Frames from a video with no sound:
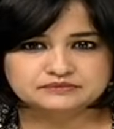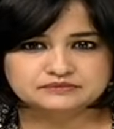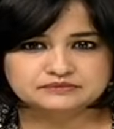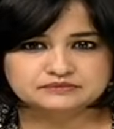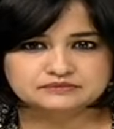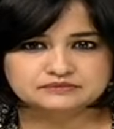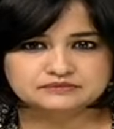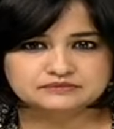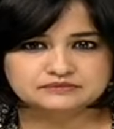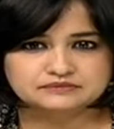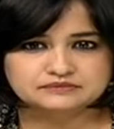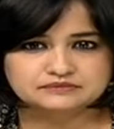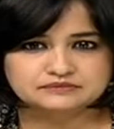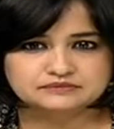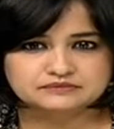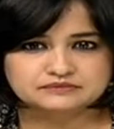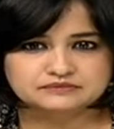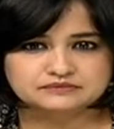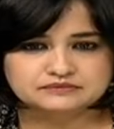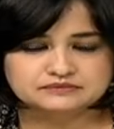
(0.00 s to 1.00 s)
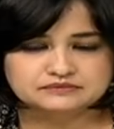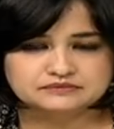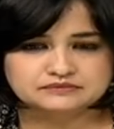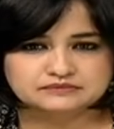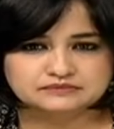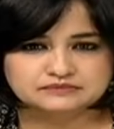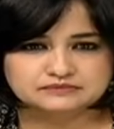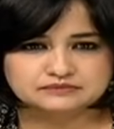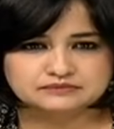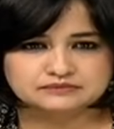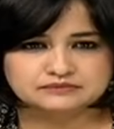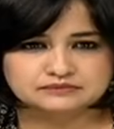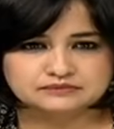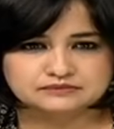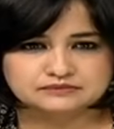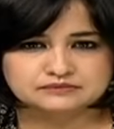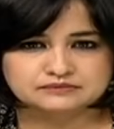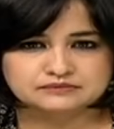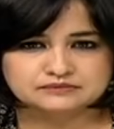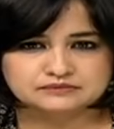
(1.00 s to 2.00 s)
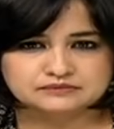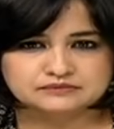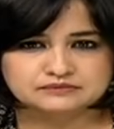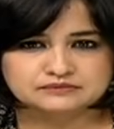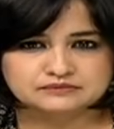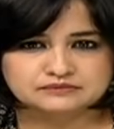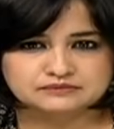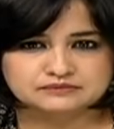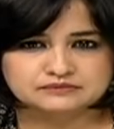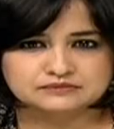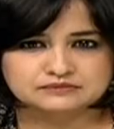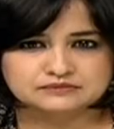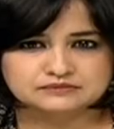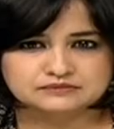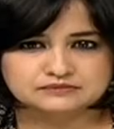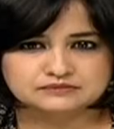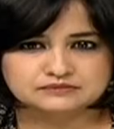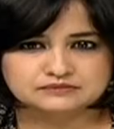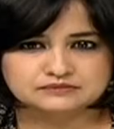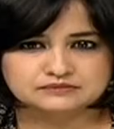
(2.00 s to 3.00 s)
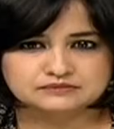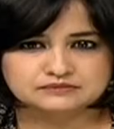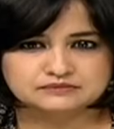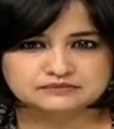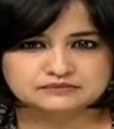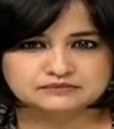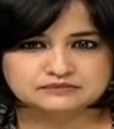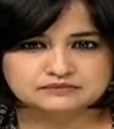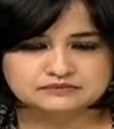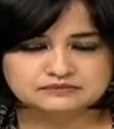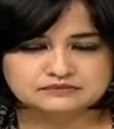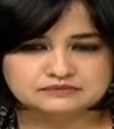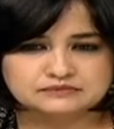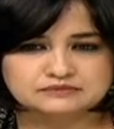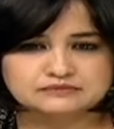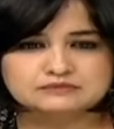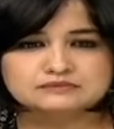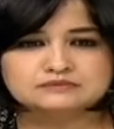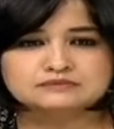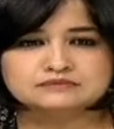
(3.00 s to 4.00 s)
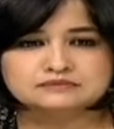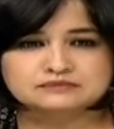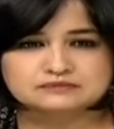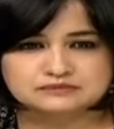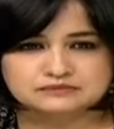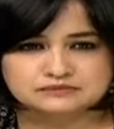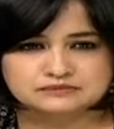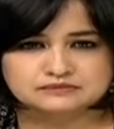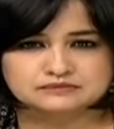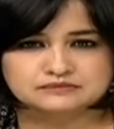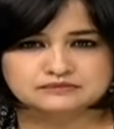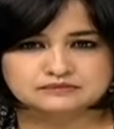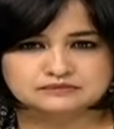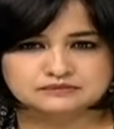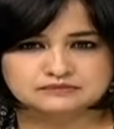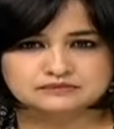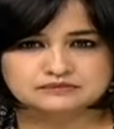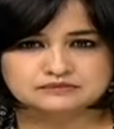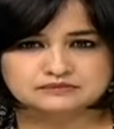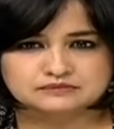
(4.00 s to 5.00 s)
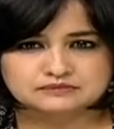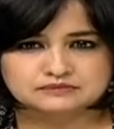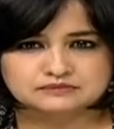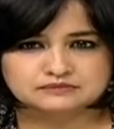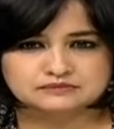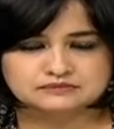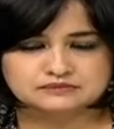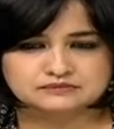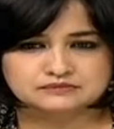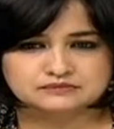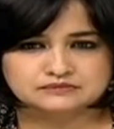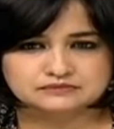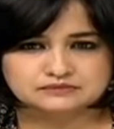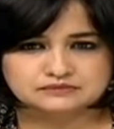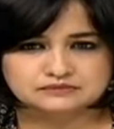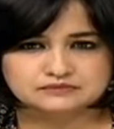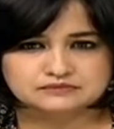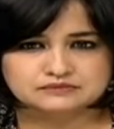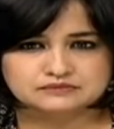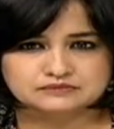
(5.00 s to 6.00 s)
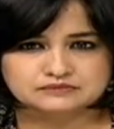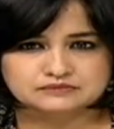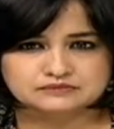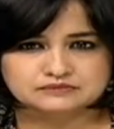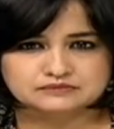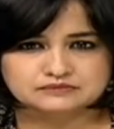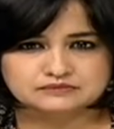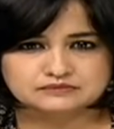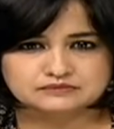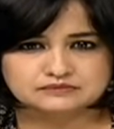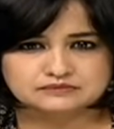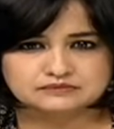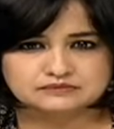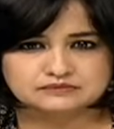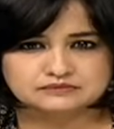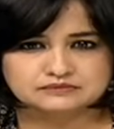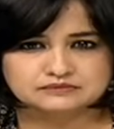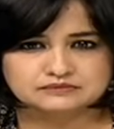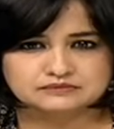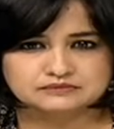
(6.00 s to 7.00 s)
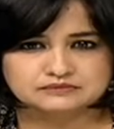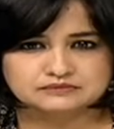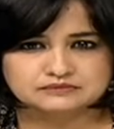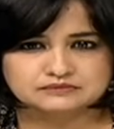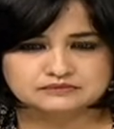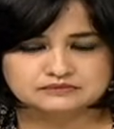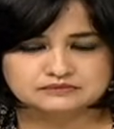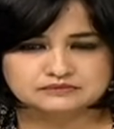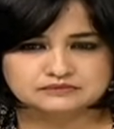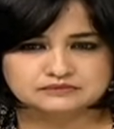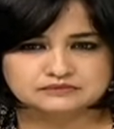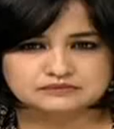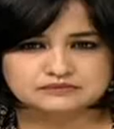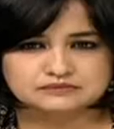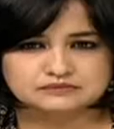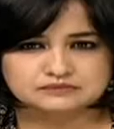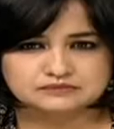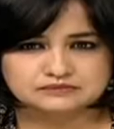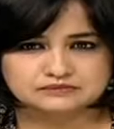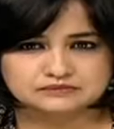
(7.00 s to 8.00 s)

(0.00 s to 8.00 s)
[no speech]